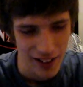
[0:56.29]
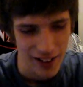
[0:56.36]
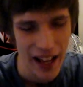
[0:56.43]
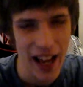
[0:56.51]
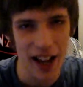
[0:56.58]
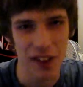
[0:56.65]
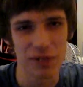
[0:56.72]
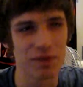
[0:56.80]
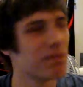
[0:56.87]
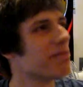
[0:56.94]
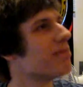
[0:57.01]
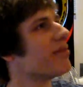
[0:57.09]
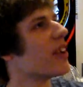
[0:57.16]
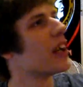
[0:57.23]
Now,
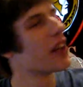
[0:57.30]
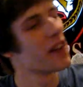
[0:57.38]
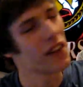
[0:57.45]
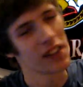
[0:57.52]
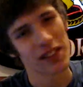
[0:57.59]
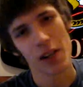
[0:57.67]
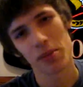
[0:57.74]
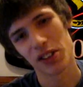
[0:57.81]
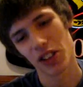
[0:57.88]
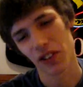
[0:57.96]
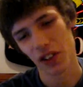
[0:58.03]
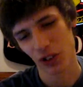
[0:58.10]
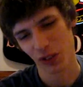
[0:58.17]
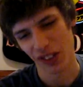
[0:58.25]
this
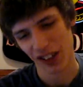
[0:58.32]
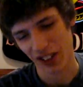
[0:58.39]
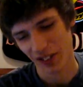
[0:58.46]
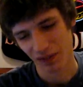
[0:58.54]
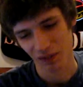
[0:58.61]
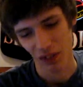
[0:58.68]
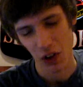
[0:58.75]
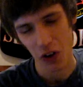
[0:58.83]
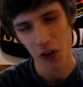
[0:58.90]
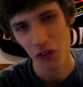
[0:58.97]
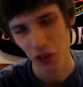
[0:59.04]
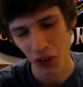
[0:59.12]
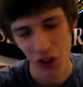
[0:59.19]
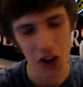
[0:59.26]
episode this week,
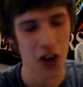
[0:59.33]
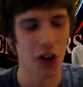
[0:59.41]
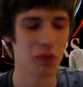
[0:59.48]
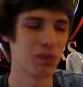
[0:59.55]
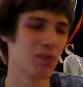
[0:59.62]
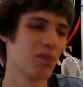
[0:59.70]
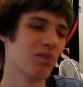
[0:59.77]
overall,